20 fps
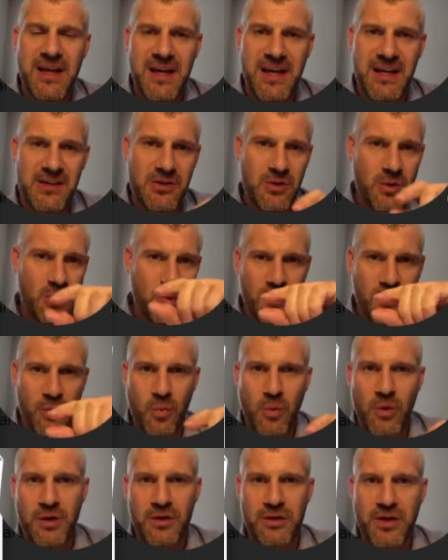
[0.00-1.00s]
and or the
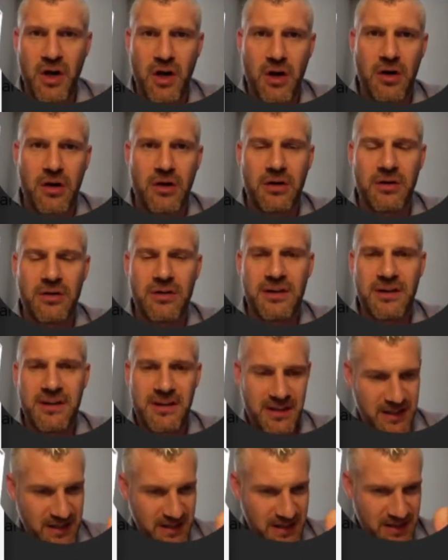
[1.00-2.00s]
word call,
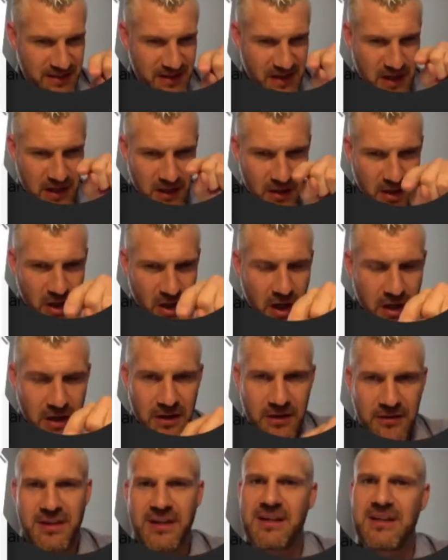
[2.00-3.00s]
and
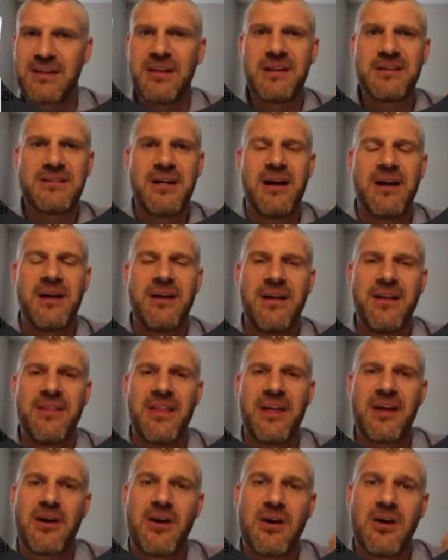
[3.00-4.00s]
they clicked on it and
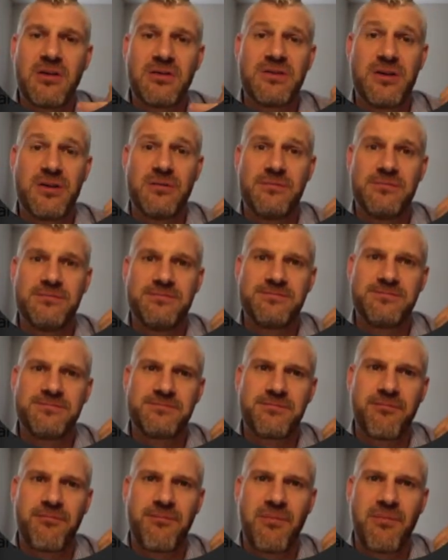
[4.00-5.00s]
they called you.
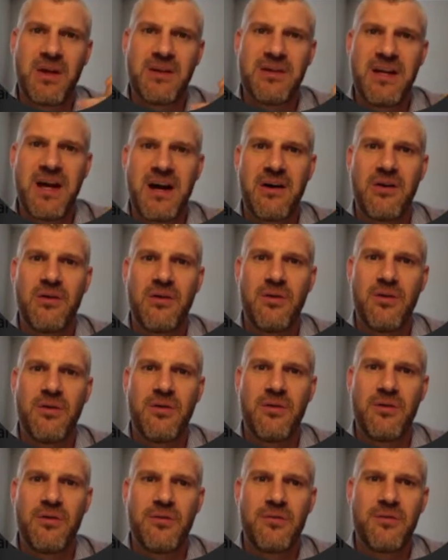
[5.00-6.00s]
Now,
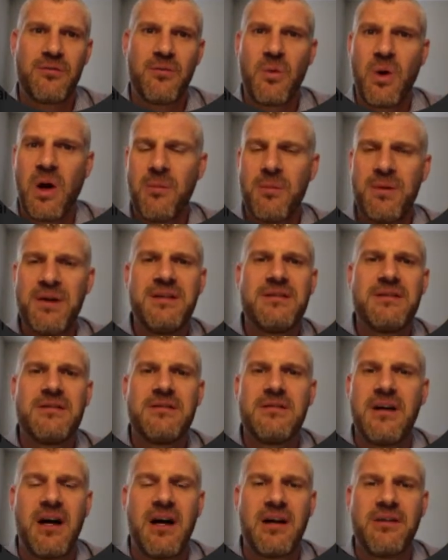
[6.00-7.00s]
how many
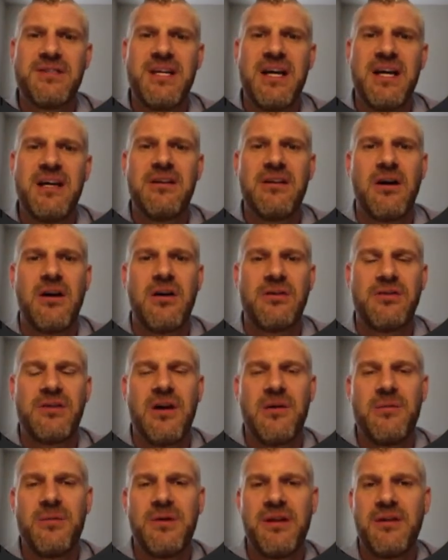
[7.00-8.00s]
out of 10 calls,
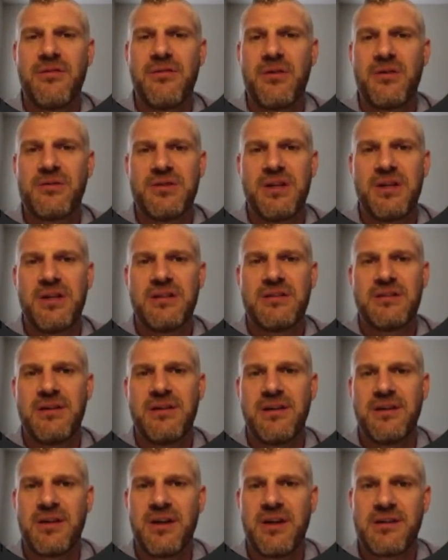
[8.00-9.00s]
how many of those are you going to turn
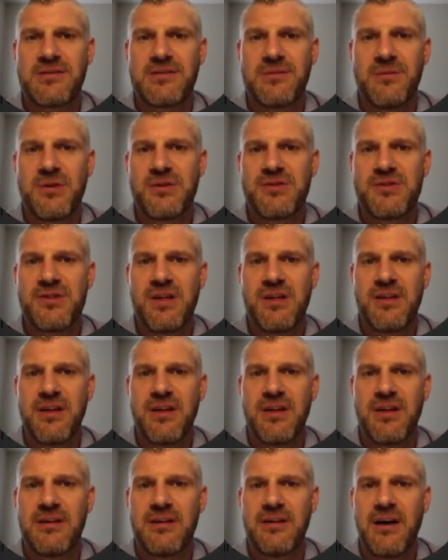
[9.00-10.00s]
into customers, do you
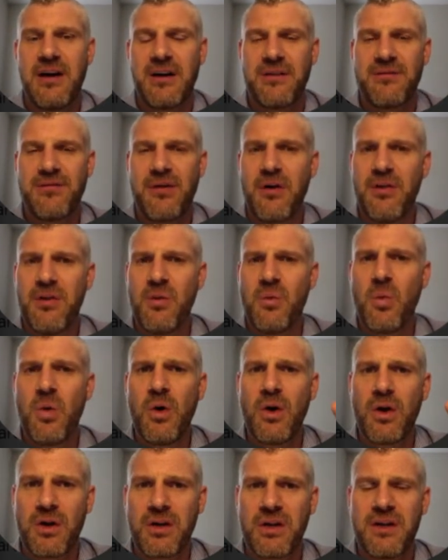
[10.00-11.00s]
think? Out of all the
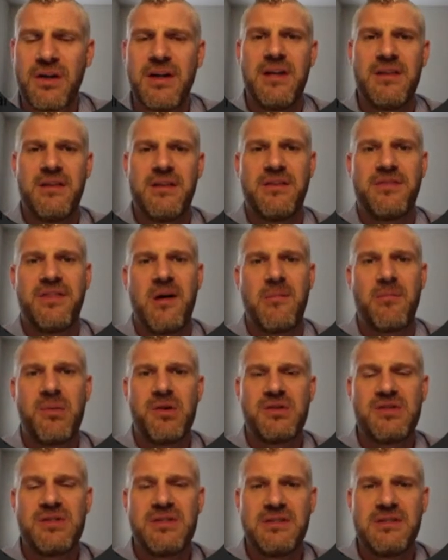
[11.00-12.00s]
work that
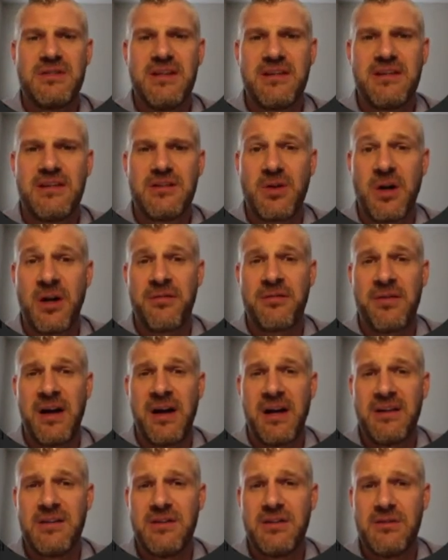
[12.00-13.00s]
person did to try to
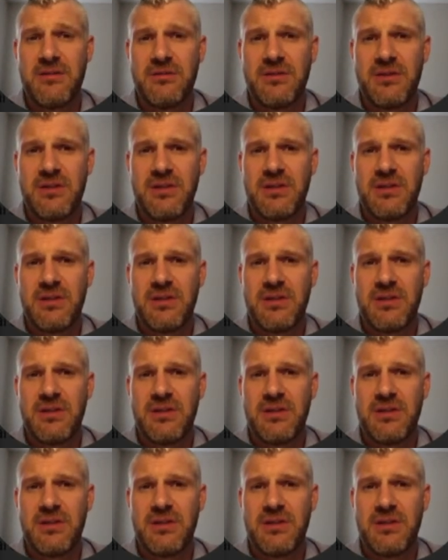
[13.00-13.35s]
find you,